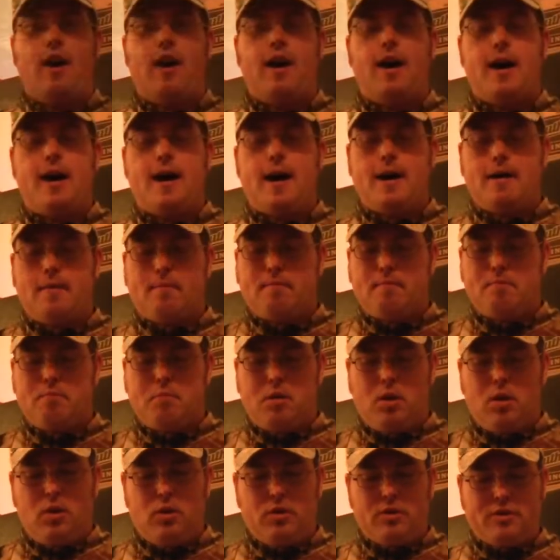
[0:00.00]

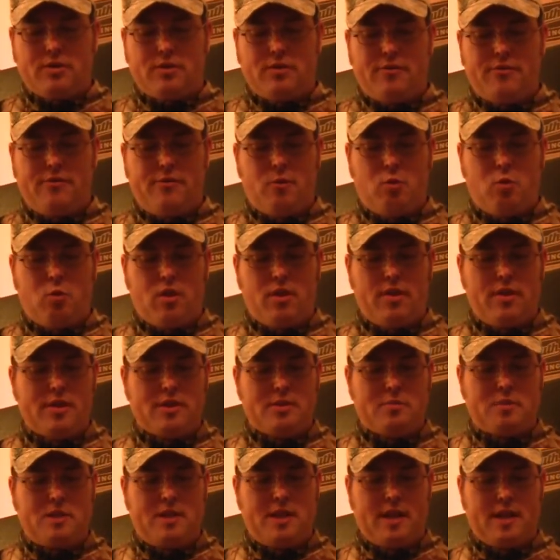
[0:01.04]
bolt for
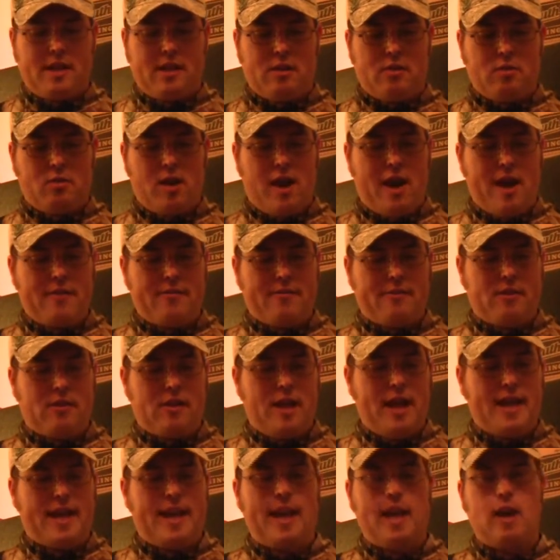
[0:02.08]
this particular rifle.
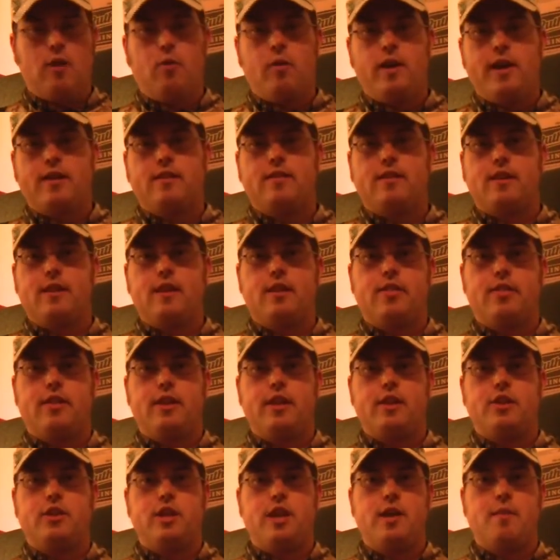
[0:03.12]
I can't wait to get
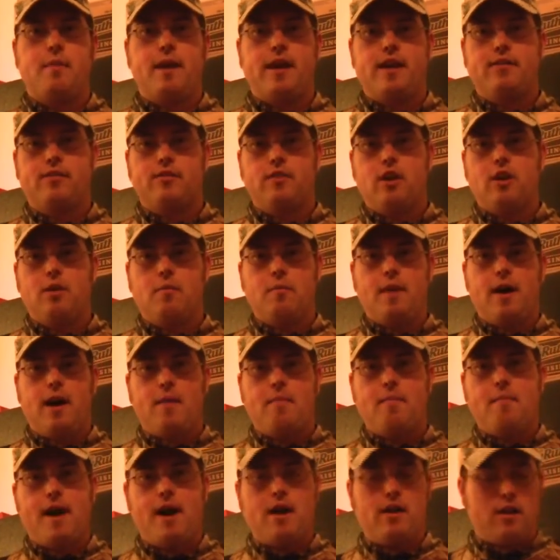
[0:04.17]
the JMeck scope
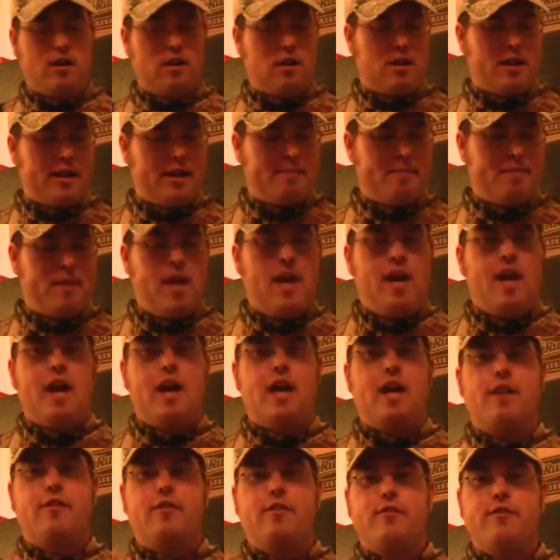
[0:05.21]
mount mounted on it.
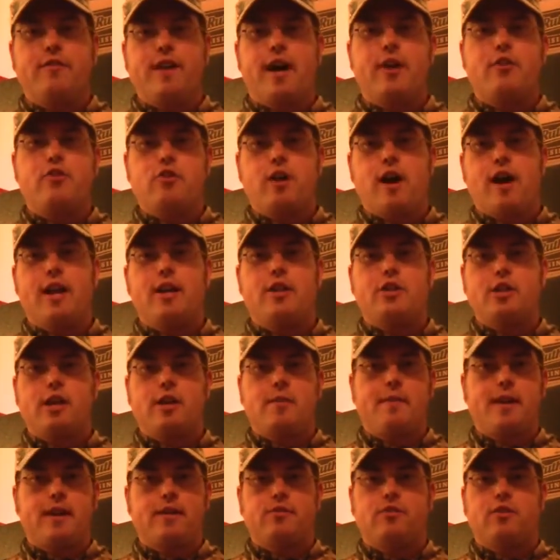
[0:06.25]
And if you've not tried a
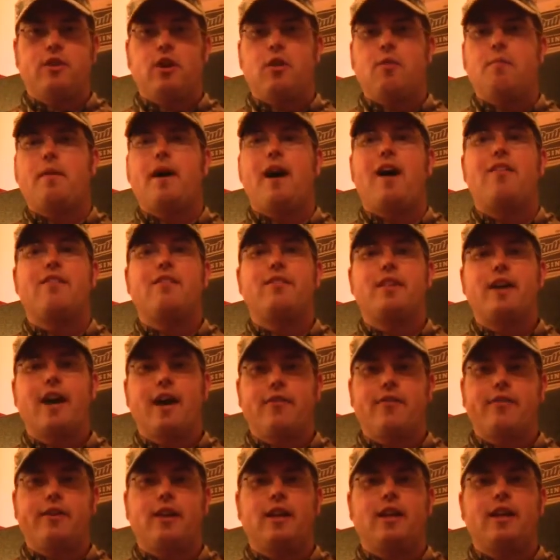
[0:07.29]
JMeck scope mount,
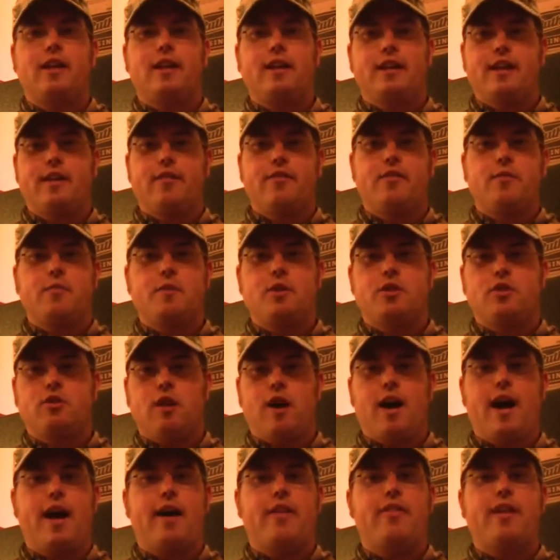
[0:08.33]
definitely give them a
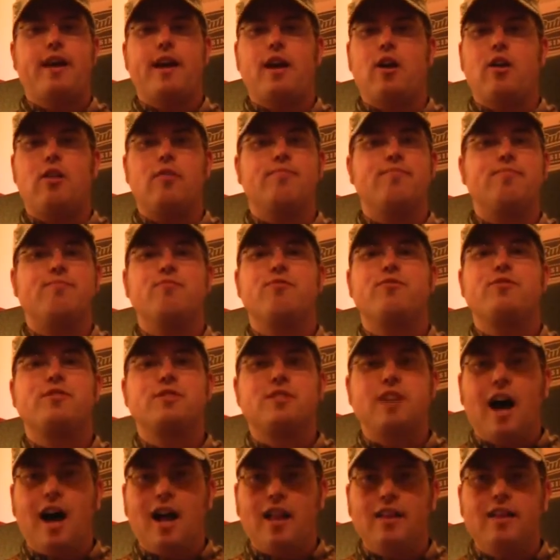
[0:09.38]
try. They are
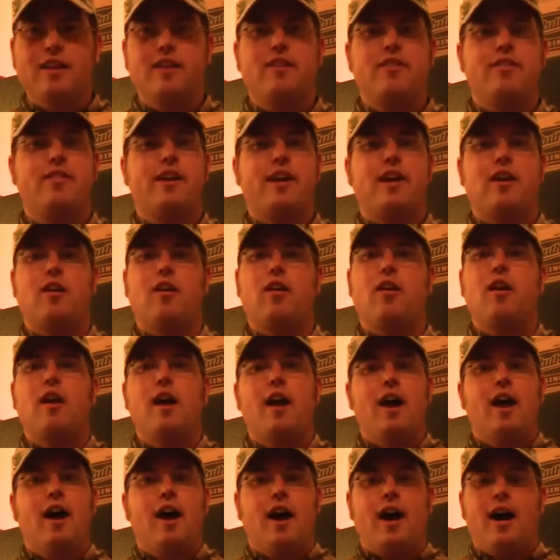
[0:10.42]
solid, they are
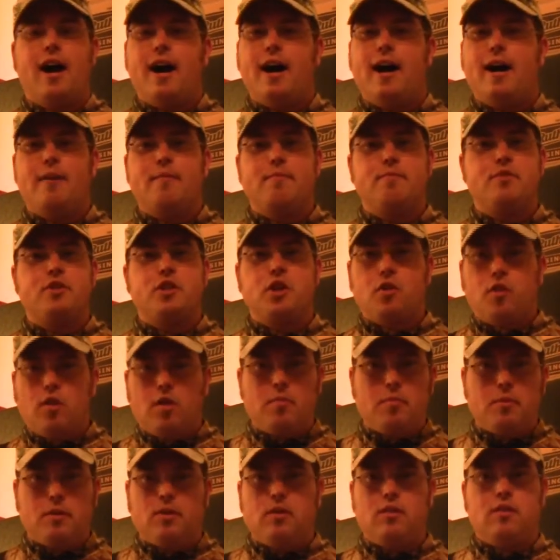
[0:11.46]

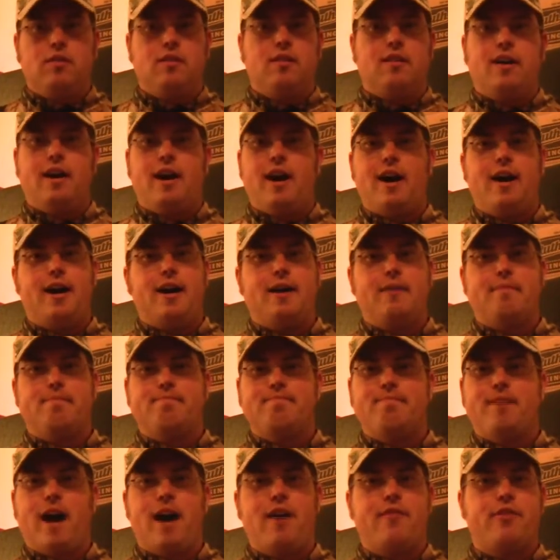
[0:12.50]
durable.
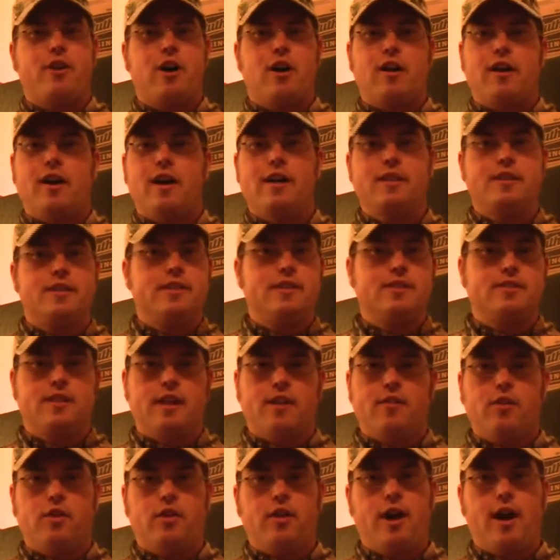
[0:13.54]
I've gone hunting
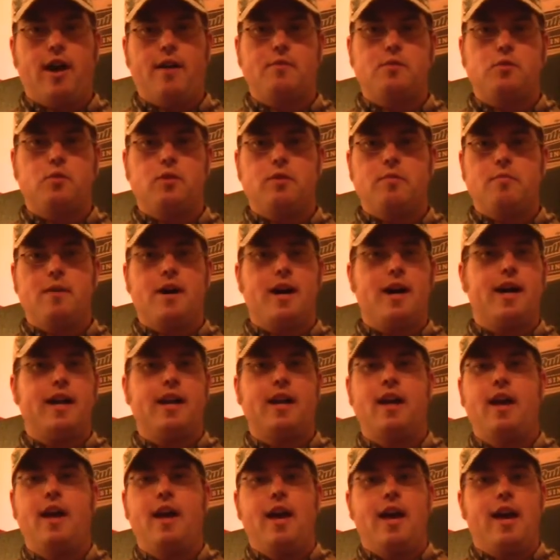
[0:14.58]
several times with
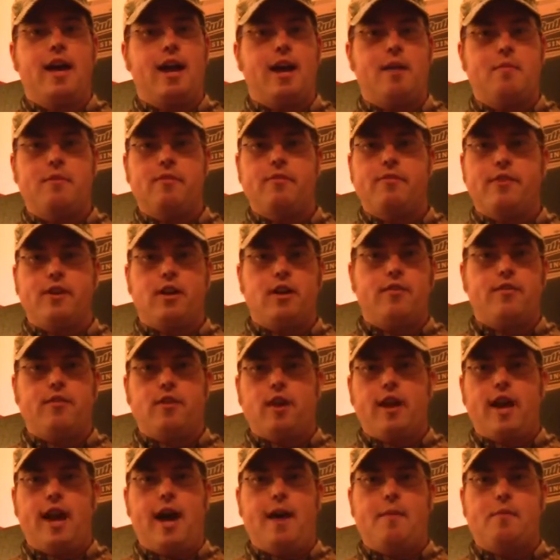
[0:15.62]
mine, and I've been very,
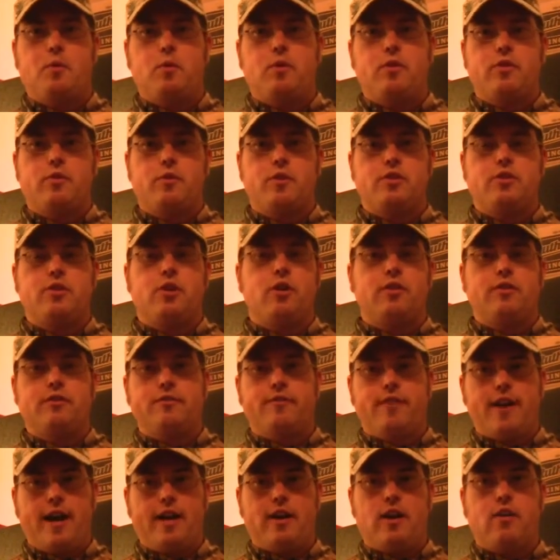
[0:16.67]
very happy with the result. In
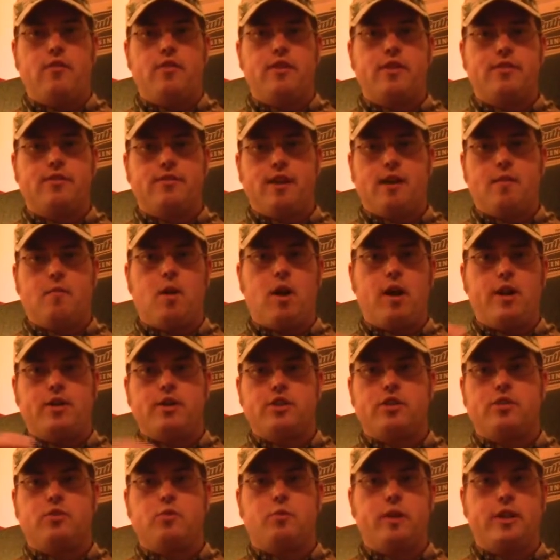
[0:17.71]
fact, over the summer, I
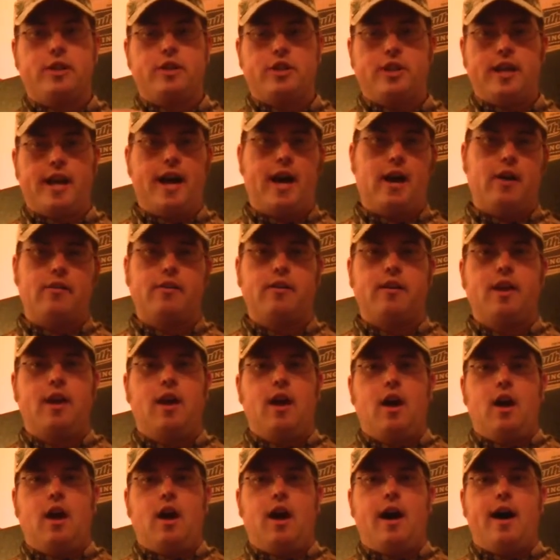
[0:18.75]
just switched out
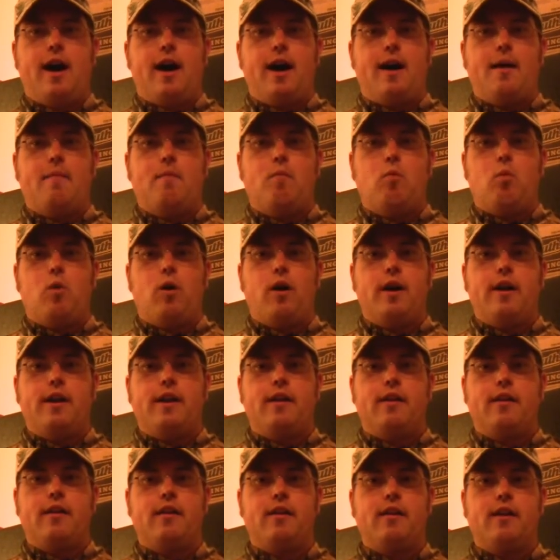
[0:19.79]
one
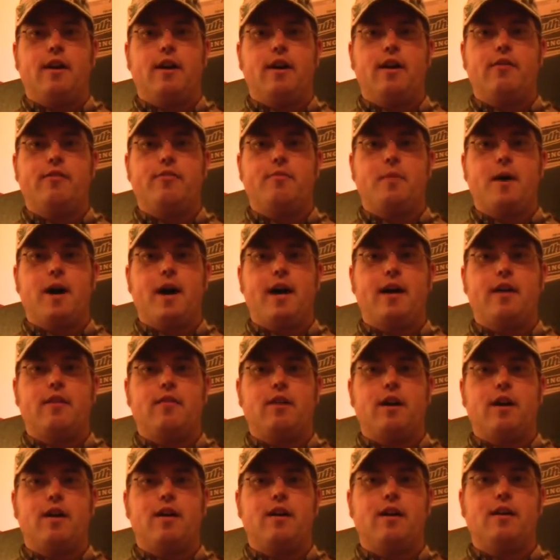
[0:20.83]
of my
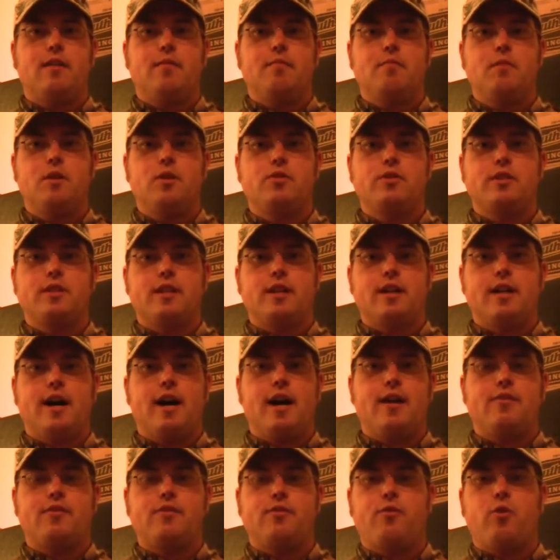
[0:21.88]
Mosin
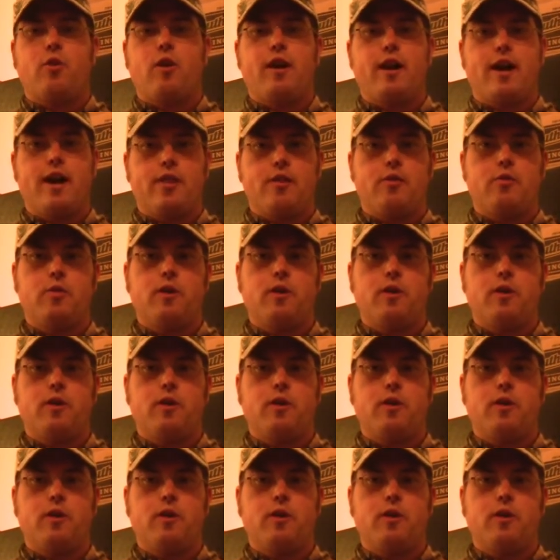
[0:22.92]
Nagants for another